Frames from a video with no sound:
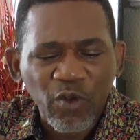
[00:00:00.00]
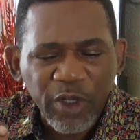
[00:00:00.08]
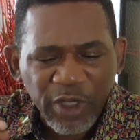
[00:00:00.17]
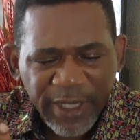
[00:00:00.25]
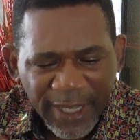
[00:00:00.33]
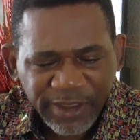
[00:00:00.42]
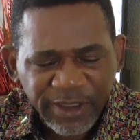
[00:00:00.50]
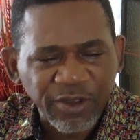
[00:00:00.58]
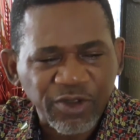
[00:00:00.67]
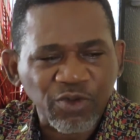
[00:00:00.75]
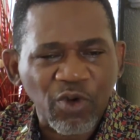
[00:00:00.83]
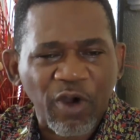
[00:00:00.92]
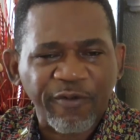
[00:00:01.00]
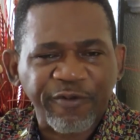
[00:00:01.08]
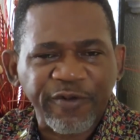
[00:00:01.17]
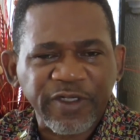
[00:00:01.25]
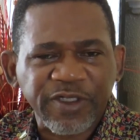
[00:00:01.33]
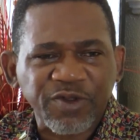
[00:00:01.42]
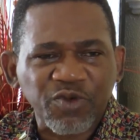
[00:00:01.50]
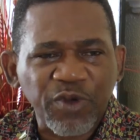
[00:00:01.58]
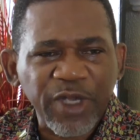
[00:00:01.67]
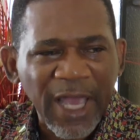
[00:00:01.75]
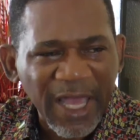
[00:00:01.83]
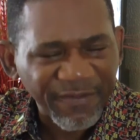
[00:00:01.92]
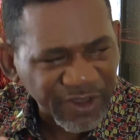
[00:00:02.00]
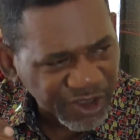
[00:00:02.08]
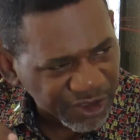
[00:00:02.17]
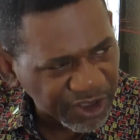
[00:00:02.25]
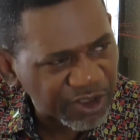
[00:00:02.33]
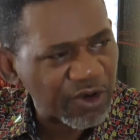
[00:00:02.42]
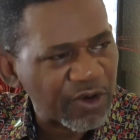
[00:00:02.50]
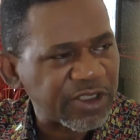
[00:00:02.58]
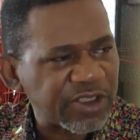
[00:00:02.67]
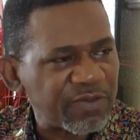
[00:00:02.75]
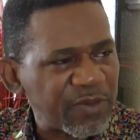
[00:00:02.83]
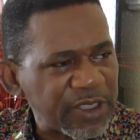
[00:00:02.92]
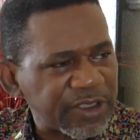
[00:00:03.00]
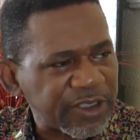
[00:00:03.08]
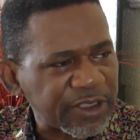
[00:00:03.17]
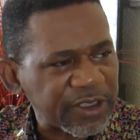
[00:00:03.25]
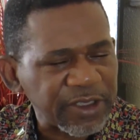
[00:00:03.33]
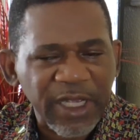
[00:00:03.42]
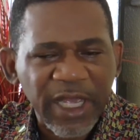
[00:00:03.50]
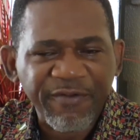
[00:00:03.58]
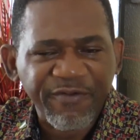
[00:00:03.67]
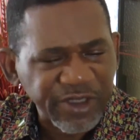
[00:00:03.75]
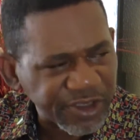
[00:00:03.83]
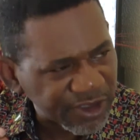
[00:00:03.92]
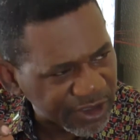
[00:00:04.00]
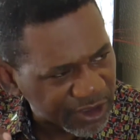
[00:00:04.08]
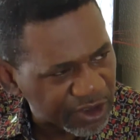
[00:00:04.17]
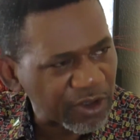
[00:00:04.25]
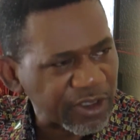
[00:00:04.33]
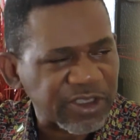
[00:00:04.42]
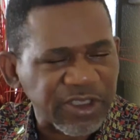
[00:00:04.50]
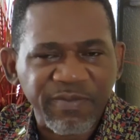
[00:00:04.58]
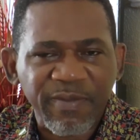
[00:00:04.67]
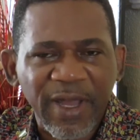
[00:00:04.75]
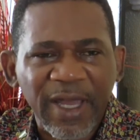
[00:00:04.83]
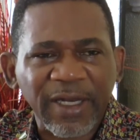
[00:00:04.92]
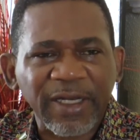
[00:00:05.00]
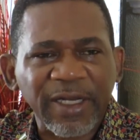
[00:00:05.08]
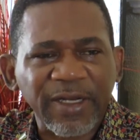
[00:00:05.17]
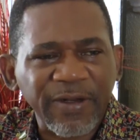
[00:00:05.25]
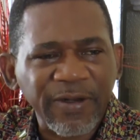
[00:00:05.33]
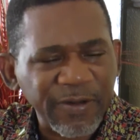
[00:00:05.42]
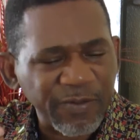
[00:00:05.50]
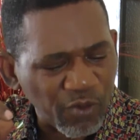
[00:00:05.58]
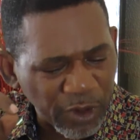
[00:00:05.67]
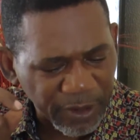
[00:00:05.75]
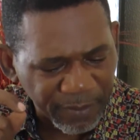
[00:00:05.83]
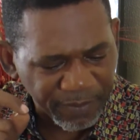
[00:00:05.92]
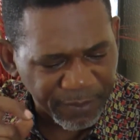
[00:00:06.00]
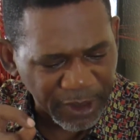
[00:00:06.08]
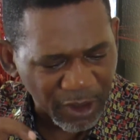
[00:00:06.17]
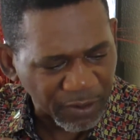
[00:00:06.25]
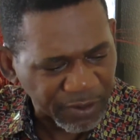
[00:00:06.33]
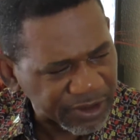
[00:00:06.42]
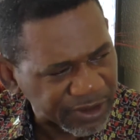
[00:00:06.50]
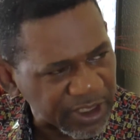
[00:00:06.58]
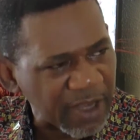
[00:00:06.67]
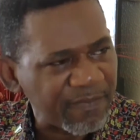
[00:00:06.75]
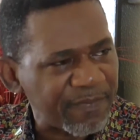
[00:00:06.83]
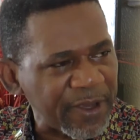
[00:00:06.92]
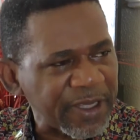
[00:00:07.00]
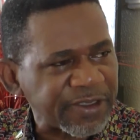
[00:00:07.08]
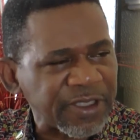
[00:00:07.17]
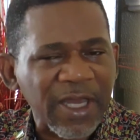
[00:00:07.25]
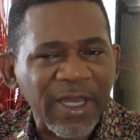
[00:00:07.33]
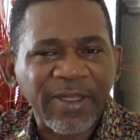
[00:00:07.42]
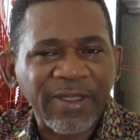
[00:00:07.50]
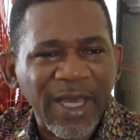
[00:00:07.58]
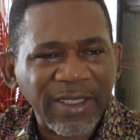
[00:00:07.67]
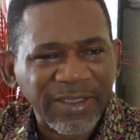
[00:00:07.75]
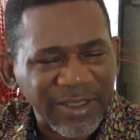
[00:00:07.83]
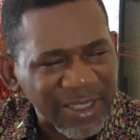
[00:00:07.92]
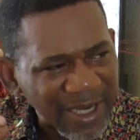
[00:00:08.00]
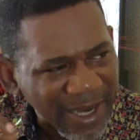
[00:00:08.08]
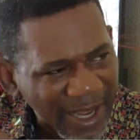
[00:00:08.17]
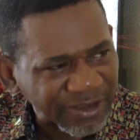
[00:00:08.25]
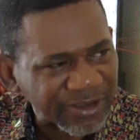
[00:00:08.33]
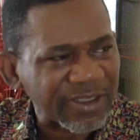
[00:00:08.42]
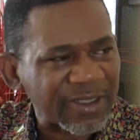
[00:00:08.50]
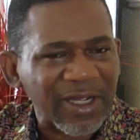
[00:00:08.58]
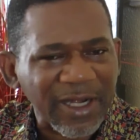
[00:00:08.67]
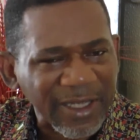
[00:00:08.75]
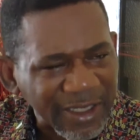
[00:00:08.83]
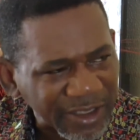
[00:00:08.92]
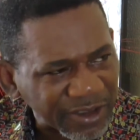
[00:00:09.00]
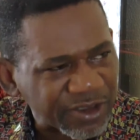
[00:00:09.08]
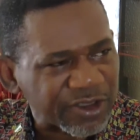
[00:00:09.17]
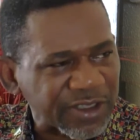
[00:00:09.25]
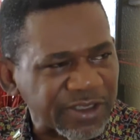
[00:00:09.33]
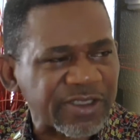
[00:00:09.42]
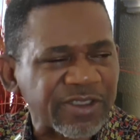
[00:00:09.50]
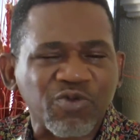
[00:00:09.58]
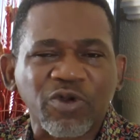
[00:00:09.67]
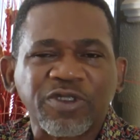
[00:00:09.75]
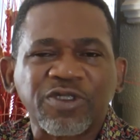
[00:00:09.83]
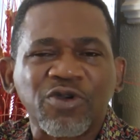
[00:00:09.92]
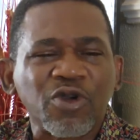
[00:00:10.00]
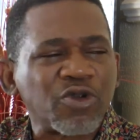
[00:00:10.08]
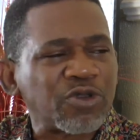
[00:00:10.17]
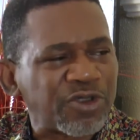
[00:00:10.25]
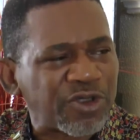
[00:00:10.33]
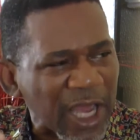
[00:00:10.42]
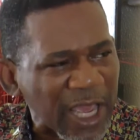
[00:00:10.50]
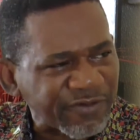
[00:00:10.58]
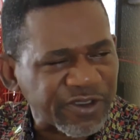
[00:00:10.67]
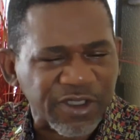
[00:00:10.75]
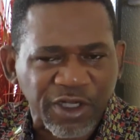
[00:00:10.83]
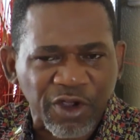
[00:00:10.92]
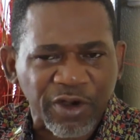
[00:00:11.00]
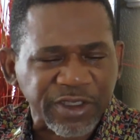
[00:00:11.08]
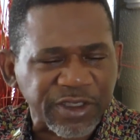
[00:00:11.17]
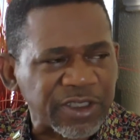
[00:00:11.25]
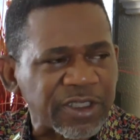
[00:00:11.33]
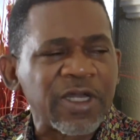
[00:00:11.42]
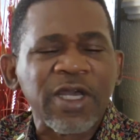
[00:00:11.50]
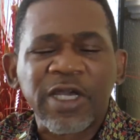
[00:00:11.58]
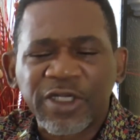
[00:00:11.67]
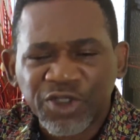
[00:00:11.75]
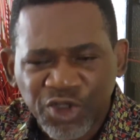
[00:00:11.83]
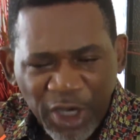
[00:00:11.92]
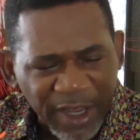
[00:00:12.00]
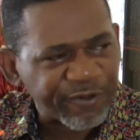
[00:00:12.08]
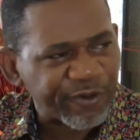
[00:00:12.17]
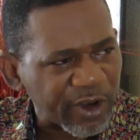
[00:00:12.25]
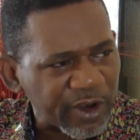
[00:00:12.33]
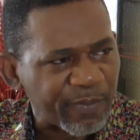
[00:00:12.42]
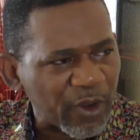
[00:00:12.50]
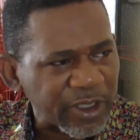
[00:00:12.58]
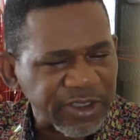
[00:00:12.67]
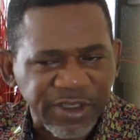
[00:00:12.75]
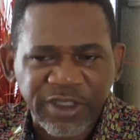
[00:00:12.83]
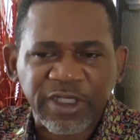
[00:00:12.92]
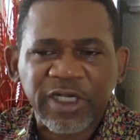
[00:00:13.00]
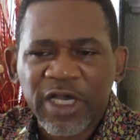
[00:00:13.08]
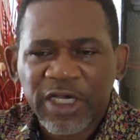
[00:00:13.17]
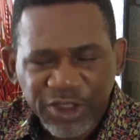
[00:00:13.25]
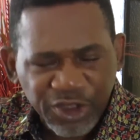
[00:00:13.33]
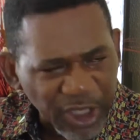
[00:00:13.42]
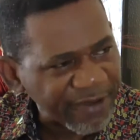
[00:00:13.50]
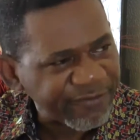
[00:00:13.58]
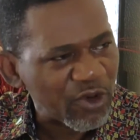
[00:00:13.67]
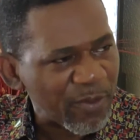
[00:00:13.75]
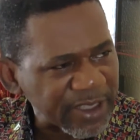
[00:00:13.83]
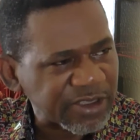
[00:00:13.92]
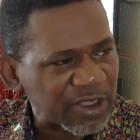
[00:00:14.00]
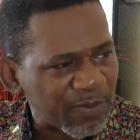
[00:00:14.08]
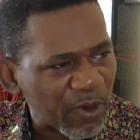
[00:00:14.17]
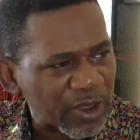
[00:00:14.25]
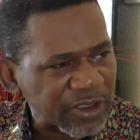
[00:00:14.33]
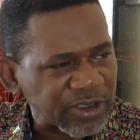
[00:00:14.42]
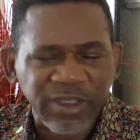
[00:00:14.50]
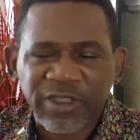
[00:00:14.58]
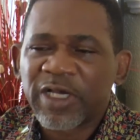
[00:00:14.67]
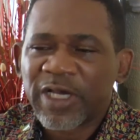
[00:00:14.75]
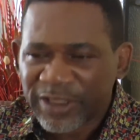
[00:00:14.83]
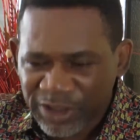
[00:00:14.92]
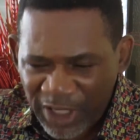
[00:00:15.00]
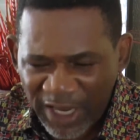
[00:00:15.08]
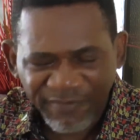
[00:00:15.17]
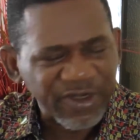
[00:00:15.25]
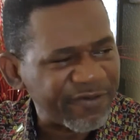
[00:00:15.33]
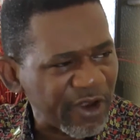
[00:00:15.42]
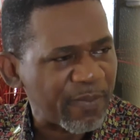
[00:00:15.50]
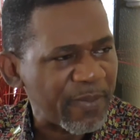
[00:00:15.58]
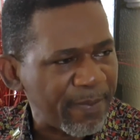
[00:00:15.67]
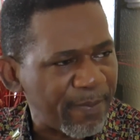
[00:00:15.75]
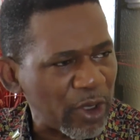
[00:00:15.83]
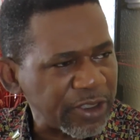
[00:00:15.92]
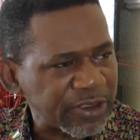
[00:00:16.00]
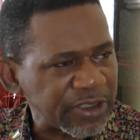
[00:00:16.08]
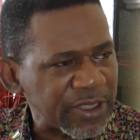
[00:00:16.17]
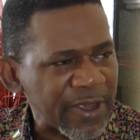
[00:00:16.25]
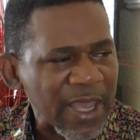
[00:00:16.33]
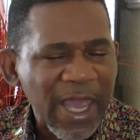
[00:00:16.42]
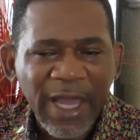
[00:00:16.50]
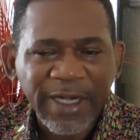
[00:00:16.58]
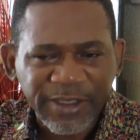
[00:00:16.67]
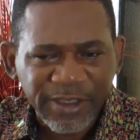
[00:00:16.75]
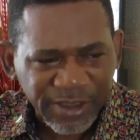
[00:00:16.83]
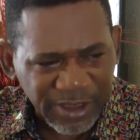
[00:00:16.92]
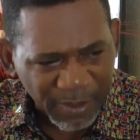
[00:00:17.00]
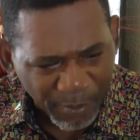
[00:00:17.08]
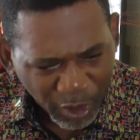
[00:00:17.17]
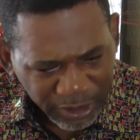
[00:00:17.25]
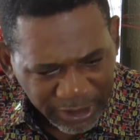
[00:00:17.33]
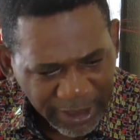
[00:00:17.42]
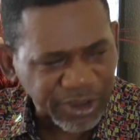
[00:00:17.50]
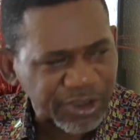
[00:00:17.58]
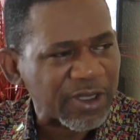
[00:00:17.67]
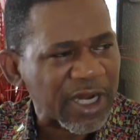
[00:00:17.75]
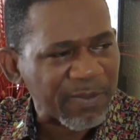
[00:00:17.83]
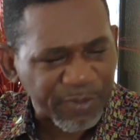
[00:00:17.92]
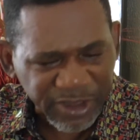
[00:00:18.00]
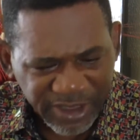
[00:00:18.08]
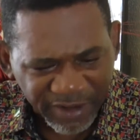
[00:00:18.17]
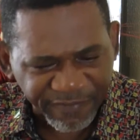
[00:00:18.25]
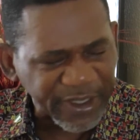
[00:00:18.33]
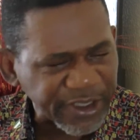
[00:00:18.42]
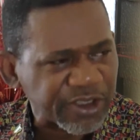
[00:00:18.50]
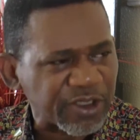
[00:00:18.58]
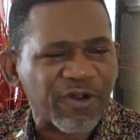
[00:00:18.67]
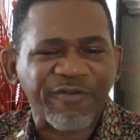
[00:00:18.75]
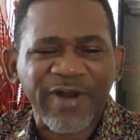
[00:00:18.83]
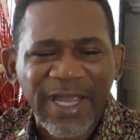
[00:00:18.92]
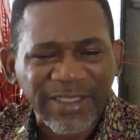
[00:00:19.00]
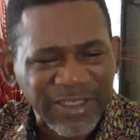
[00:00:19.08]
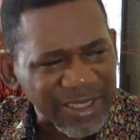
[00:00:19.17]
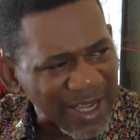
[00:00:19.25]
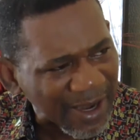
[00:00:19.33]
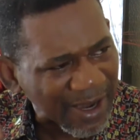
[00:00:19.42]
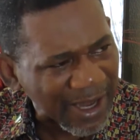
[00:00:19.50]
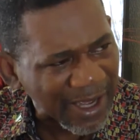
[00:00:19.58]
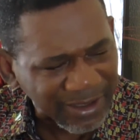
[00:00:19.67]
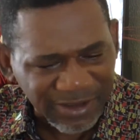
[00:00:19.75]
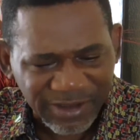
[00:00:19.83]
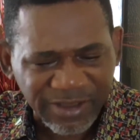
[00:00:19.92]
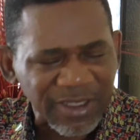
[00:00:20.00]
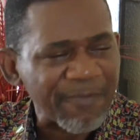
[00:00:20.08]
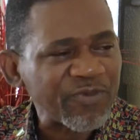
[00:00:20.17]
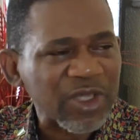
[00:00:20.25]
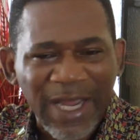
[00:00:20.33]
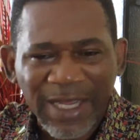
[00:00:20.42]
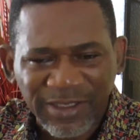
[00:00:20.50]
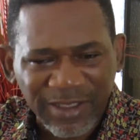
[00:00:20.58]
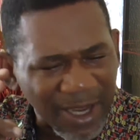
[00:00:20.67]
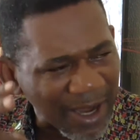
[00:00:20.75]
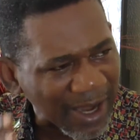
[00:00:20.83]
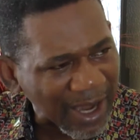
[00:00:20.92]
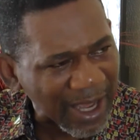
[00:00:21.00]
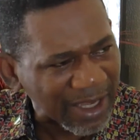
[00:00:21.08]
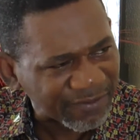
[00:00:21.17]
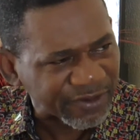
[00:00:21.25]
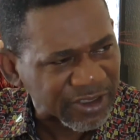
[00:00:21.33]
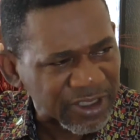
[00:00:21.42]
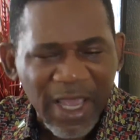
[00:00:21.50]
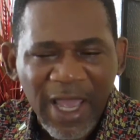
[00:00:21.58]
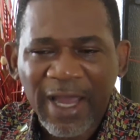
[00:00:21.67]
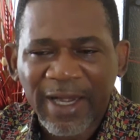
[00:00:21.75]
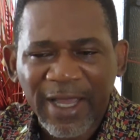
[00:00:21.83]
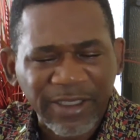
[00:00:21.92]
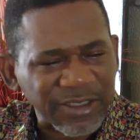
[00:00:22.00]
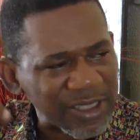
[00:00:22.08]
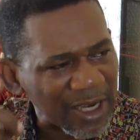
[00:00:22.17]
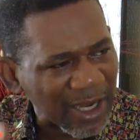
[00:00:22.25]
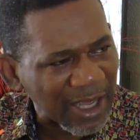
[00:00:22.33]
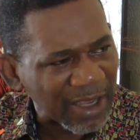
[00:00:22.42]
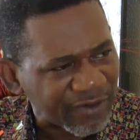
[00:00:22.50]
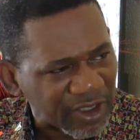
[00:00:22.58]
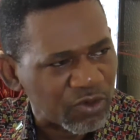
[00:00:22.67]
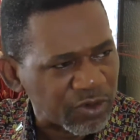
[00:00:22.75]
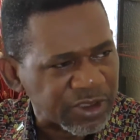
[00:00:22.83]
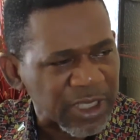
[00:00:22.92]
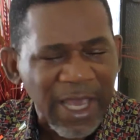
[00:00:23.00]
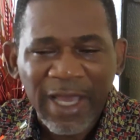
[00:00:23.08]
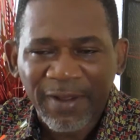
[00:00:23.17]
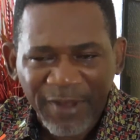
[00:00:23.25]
We get into office, we have a security meeting, every security man will be on the same page that the national interest is what's going to drive security, drive foreign policy, drive domestic policy, drive development policy. And it is the protection and preservation of Nigerian lands, Nigerian lives, and Nigerian livelihoods.